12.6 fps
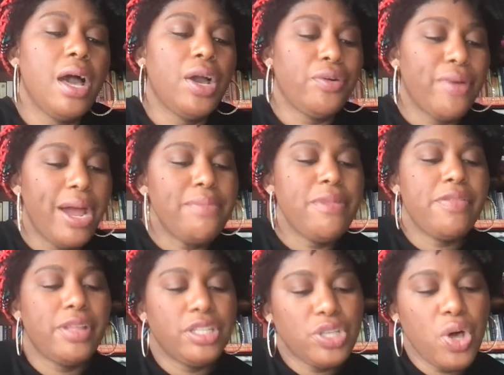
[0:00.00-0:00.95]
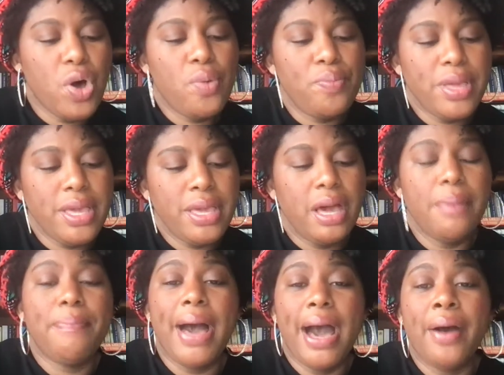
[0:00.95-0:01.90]
Grandmother told me
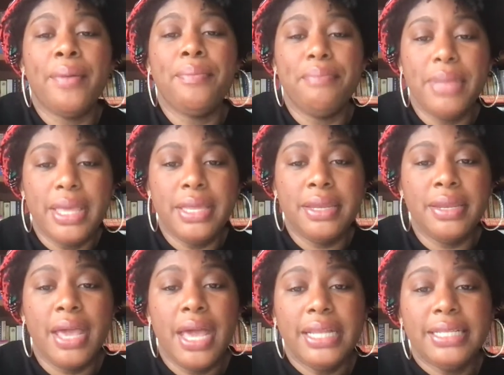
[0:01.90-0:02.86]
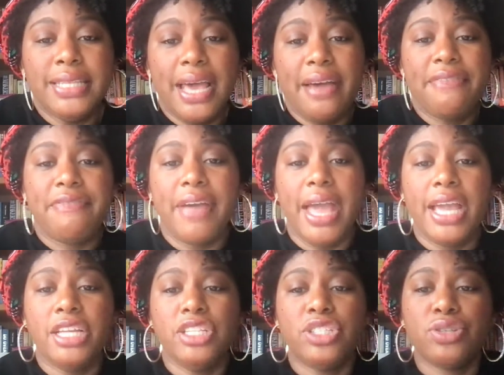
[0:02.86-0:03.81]
about men, deaf
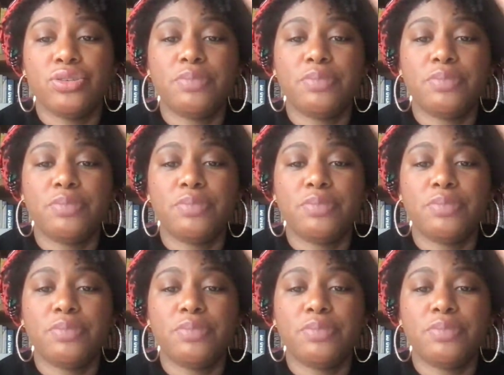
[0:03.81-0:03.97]
angels